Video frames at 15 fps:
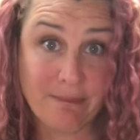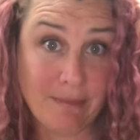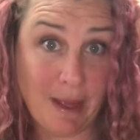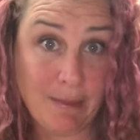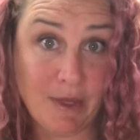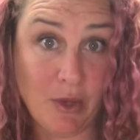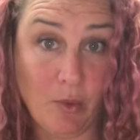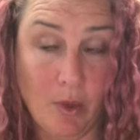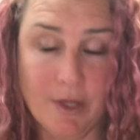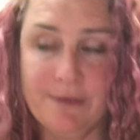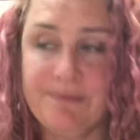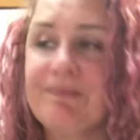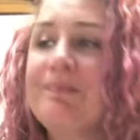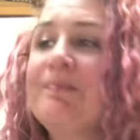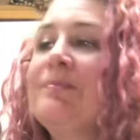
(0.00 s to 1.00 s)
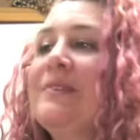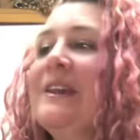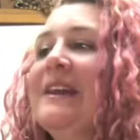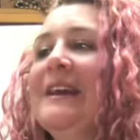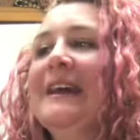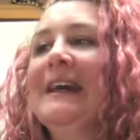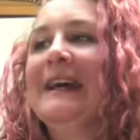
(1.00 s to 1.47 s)
maybe it won't.
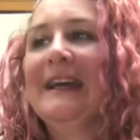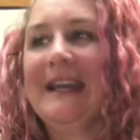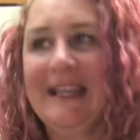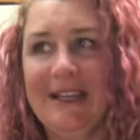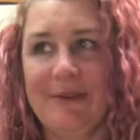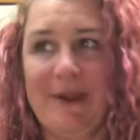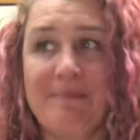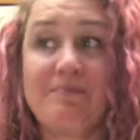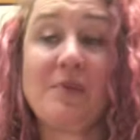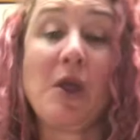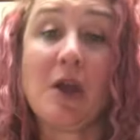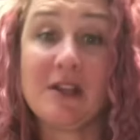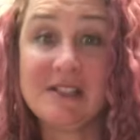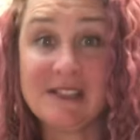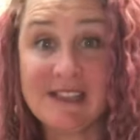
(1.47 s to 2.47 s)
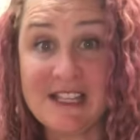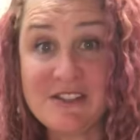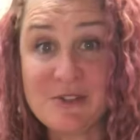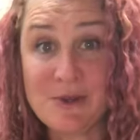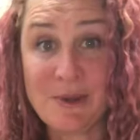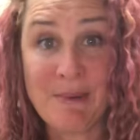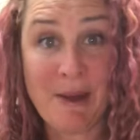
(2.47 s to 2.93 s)
Anyway, let's
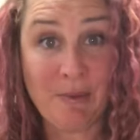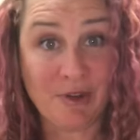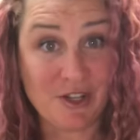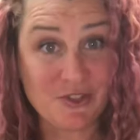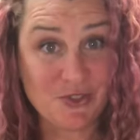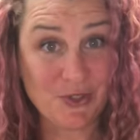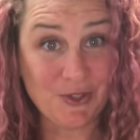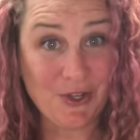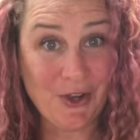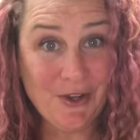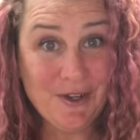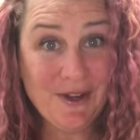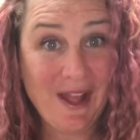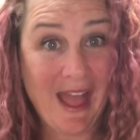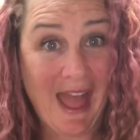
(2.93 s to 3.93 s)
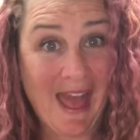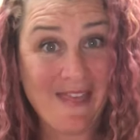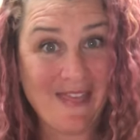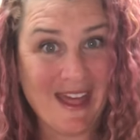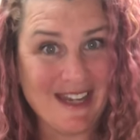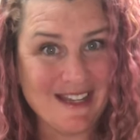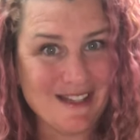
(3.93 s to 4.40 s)
talk about what I do know, and
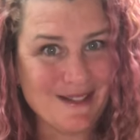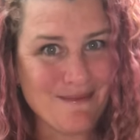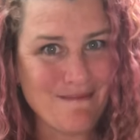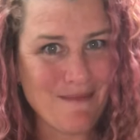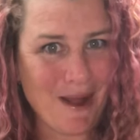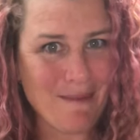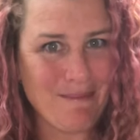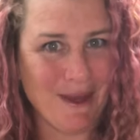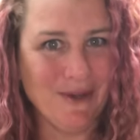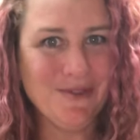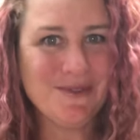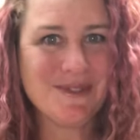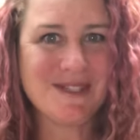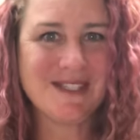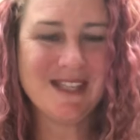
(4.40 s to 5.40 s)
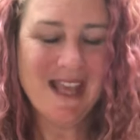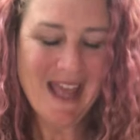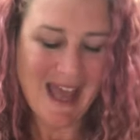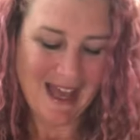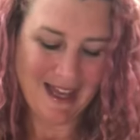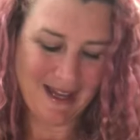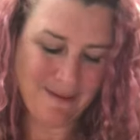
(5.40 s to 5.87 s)
that is my belts.
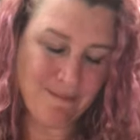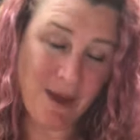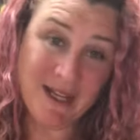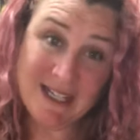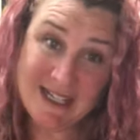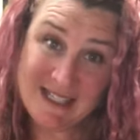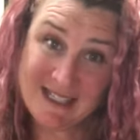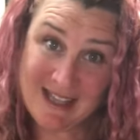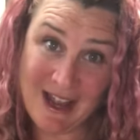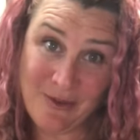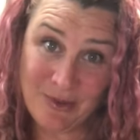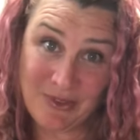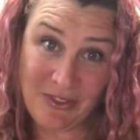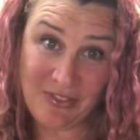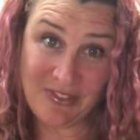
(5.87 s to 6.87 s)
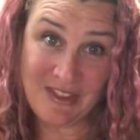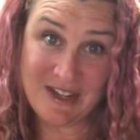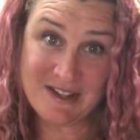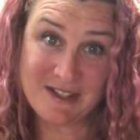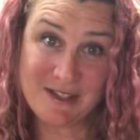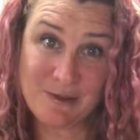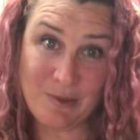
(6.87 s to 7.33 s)
I'm going to start with the
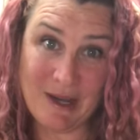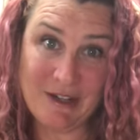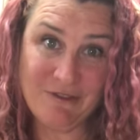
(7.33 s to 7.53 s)
thinnest one